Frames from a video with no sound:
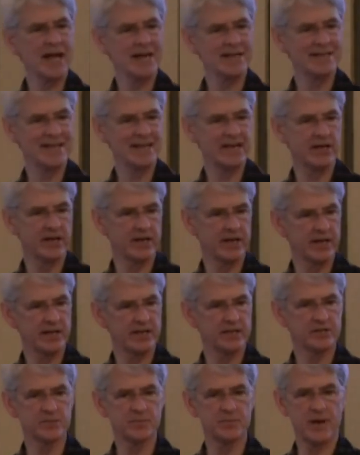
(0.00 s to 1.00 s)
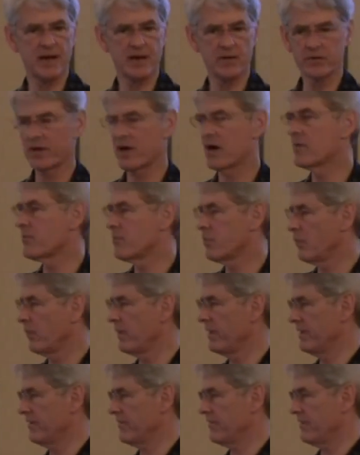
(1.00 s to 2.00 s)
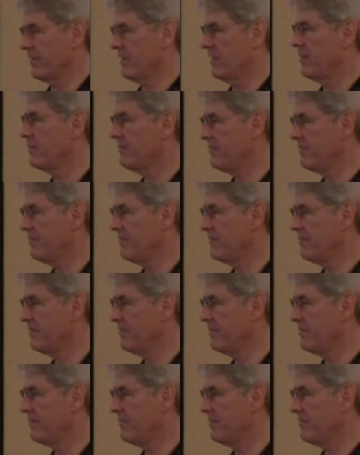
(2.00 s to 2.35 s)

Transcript: identity is bound up with